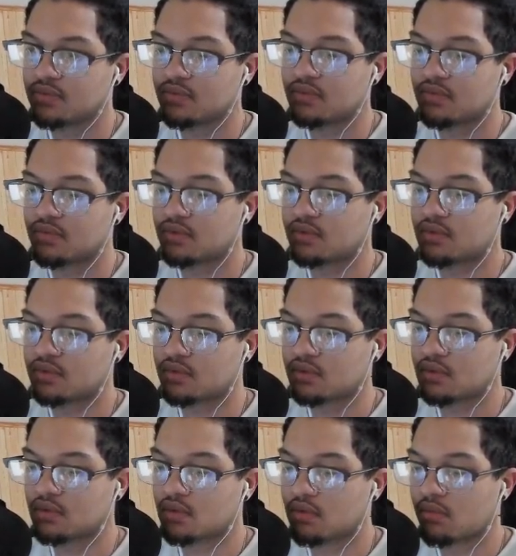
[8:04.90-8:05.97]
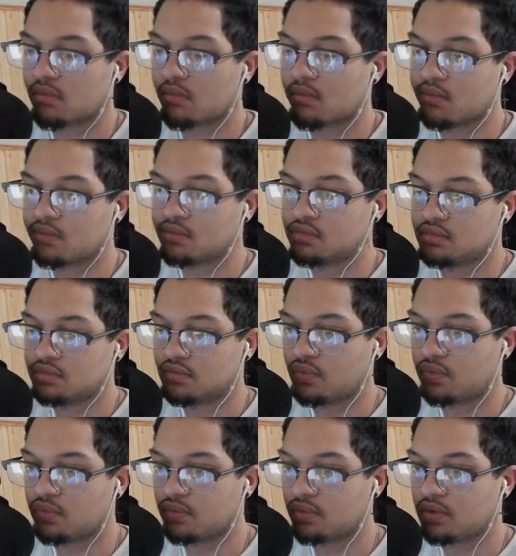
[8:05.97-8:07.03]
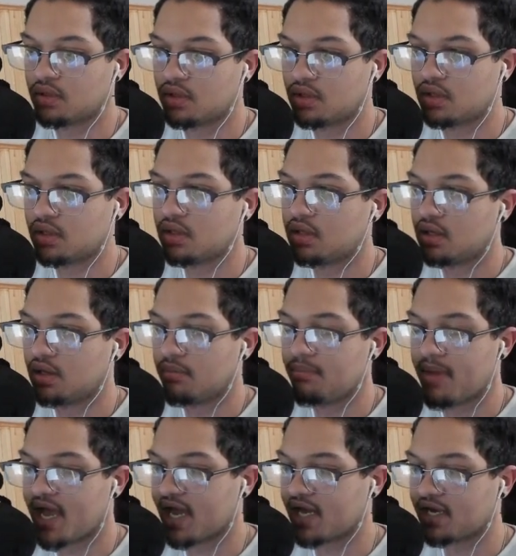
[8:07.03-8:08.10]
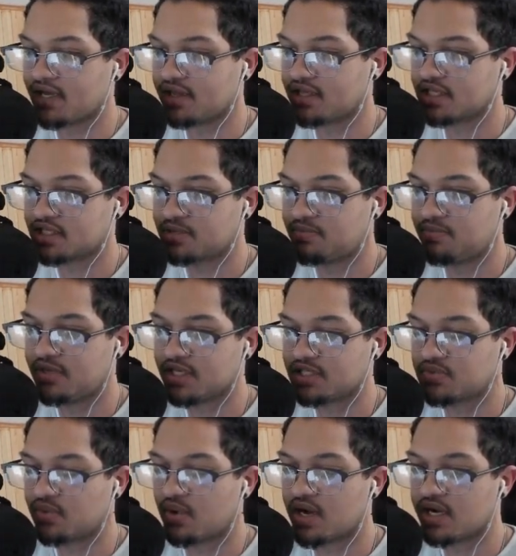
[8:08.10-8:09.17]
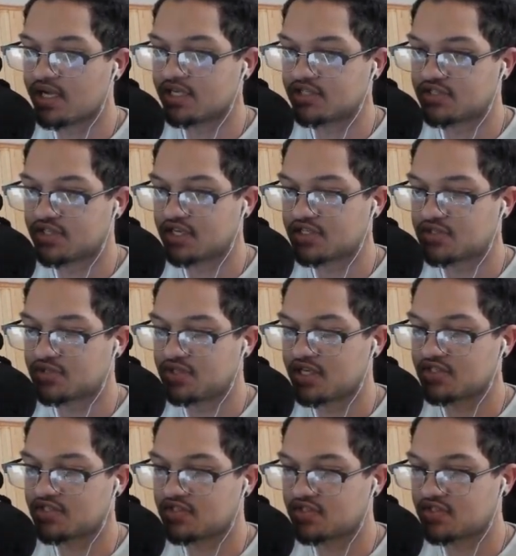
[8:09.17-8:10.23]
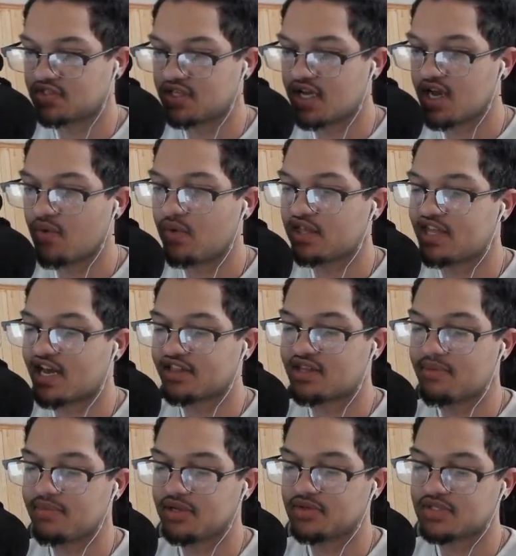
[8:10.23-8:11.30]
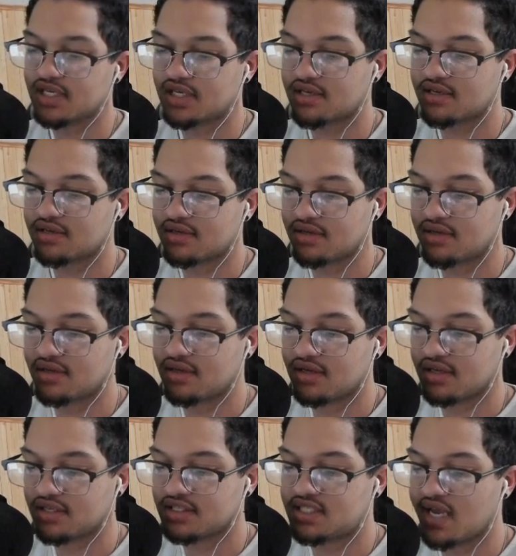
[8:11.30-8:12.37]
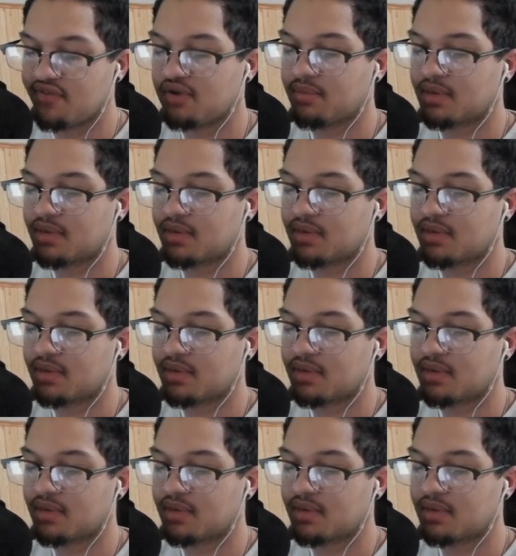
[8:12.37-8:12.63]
We fight for our homeworld and the Supreme Lord. Man, this this one is this this without the music. Saving